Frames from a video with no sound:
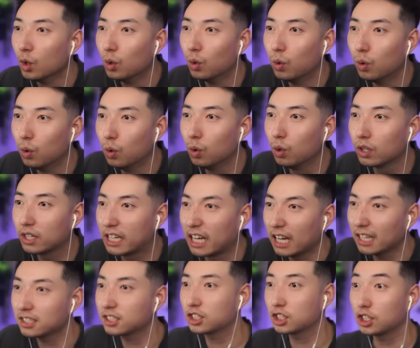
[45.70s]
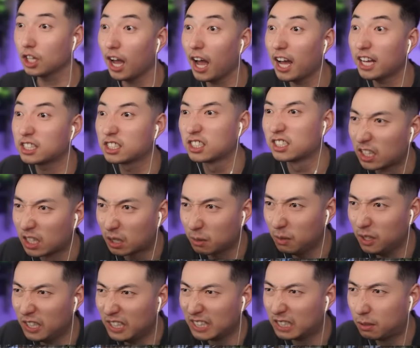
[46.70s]
Ooh, get set. Come
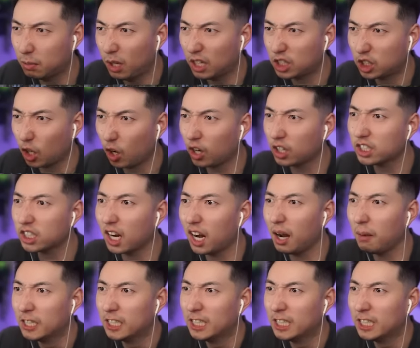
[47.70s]
on, come on, charge up.